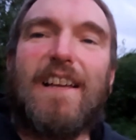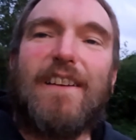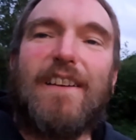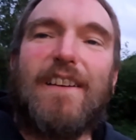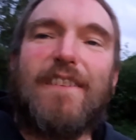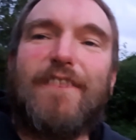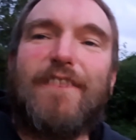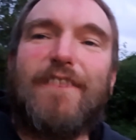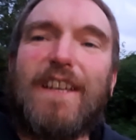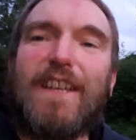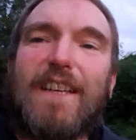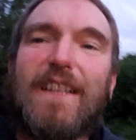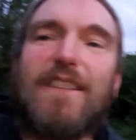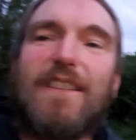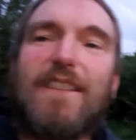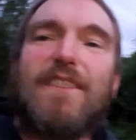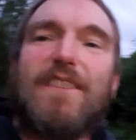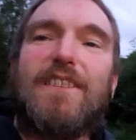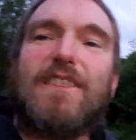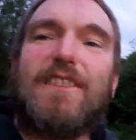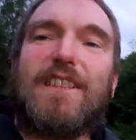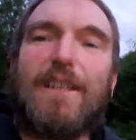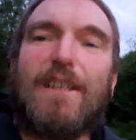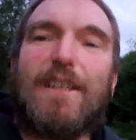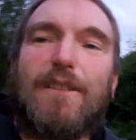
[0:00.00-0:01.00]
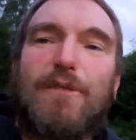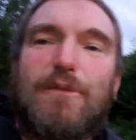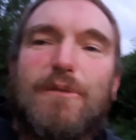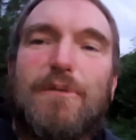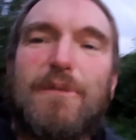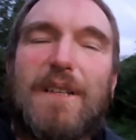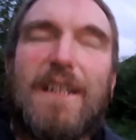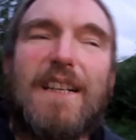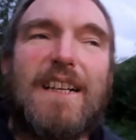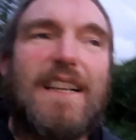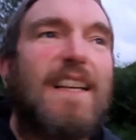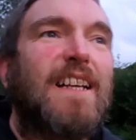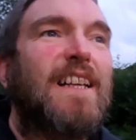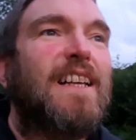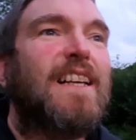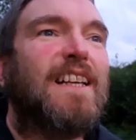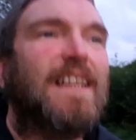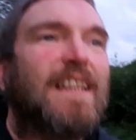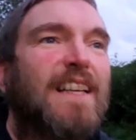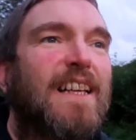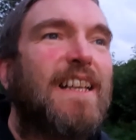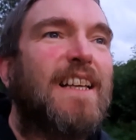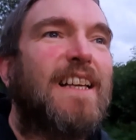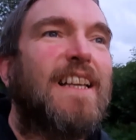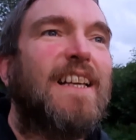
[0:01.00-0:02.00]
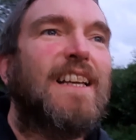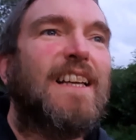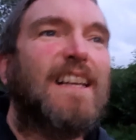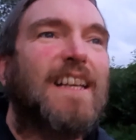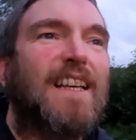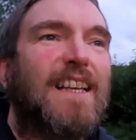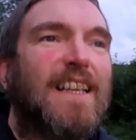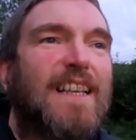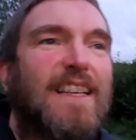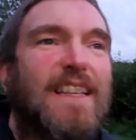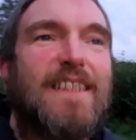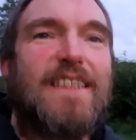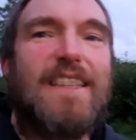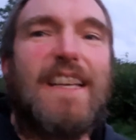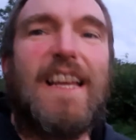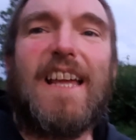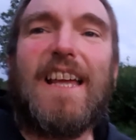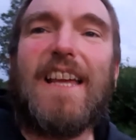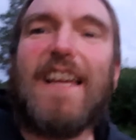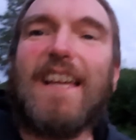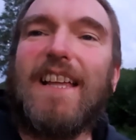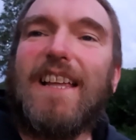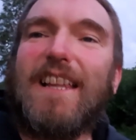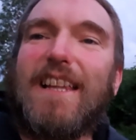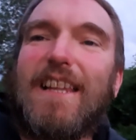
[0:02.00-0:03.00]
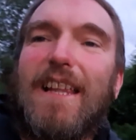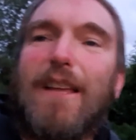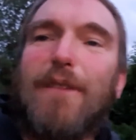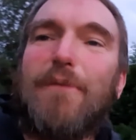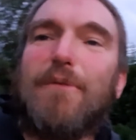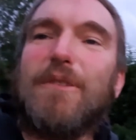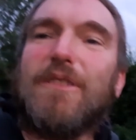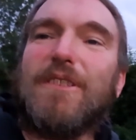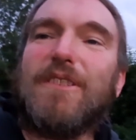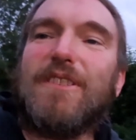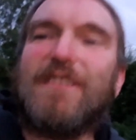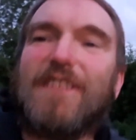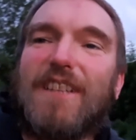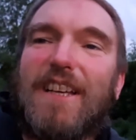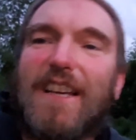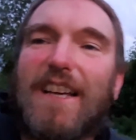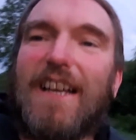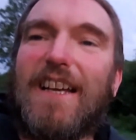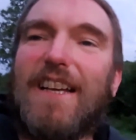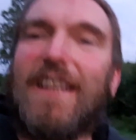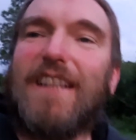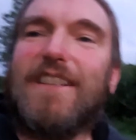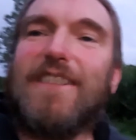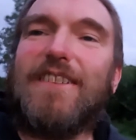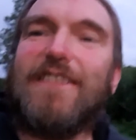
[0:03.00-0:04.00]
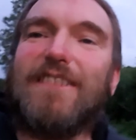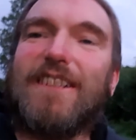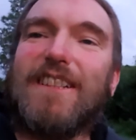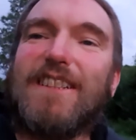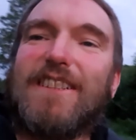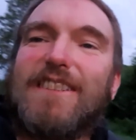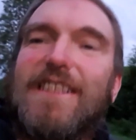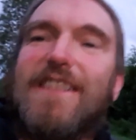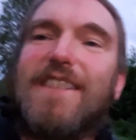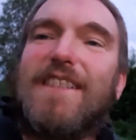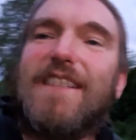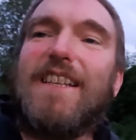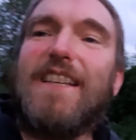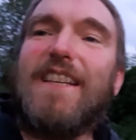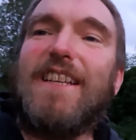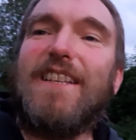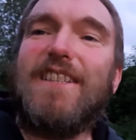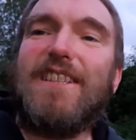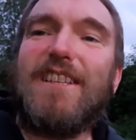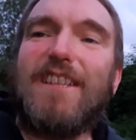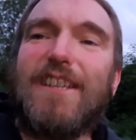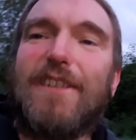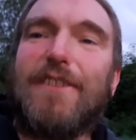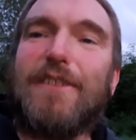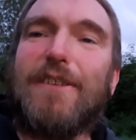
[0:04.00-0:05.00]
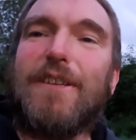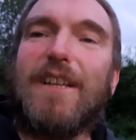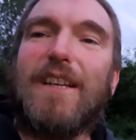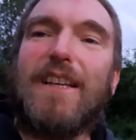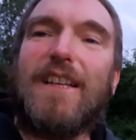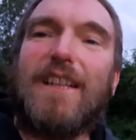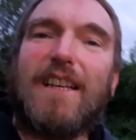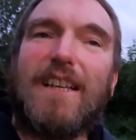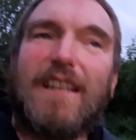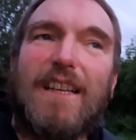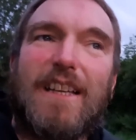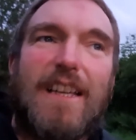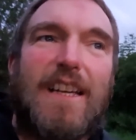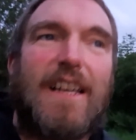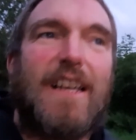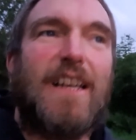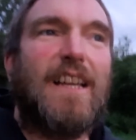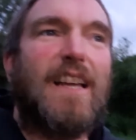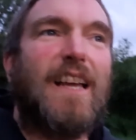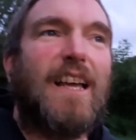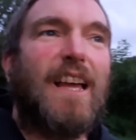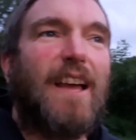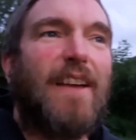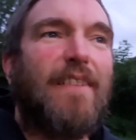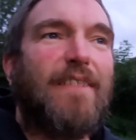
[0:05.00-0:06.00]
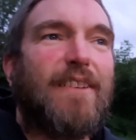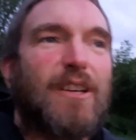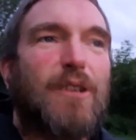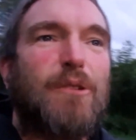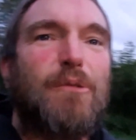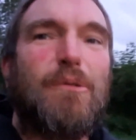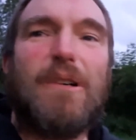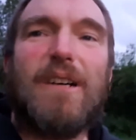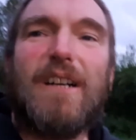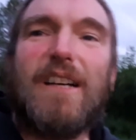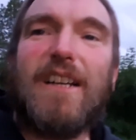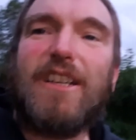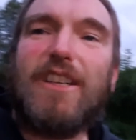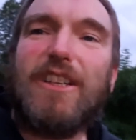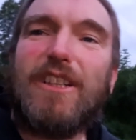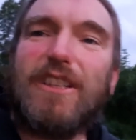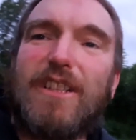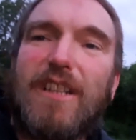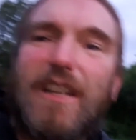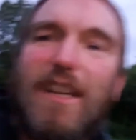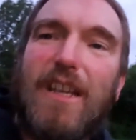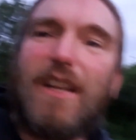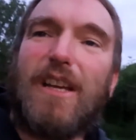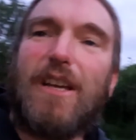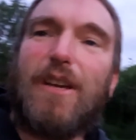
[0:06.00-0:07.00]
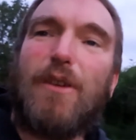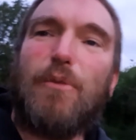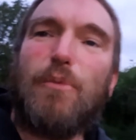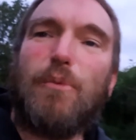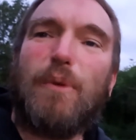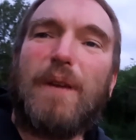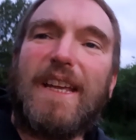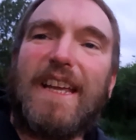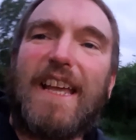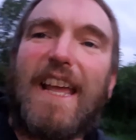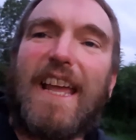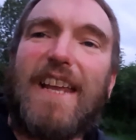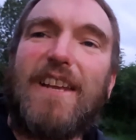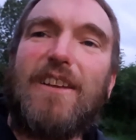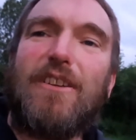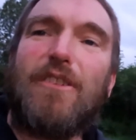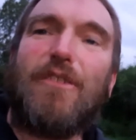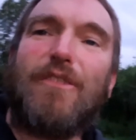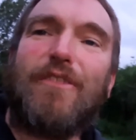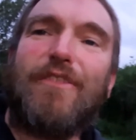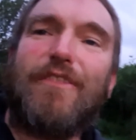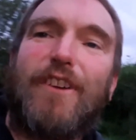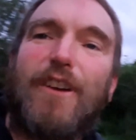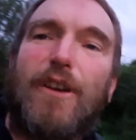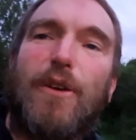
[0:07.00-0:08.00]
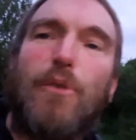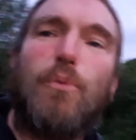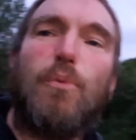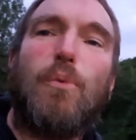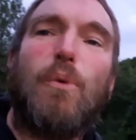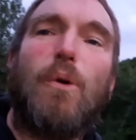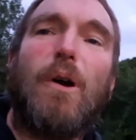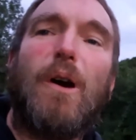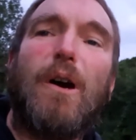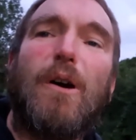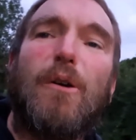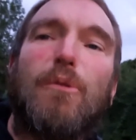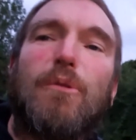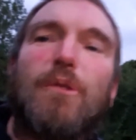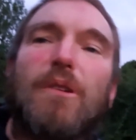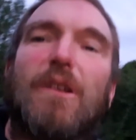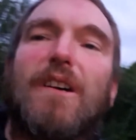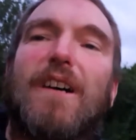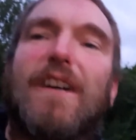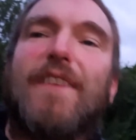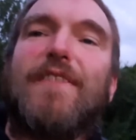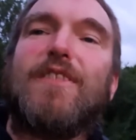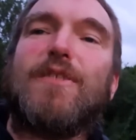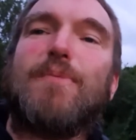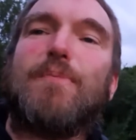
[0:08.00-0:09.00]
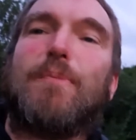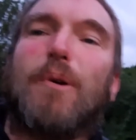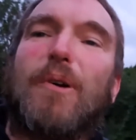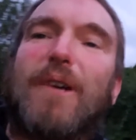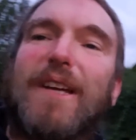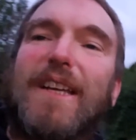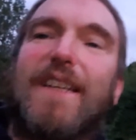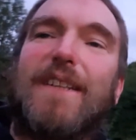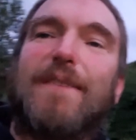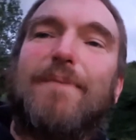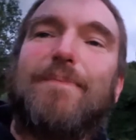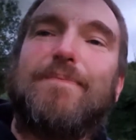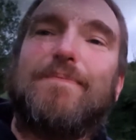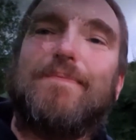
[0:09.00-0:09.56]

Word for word: field. So yeah, that was nice to see too. Having quite a good weekend of wildlife spotting.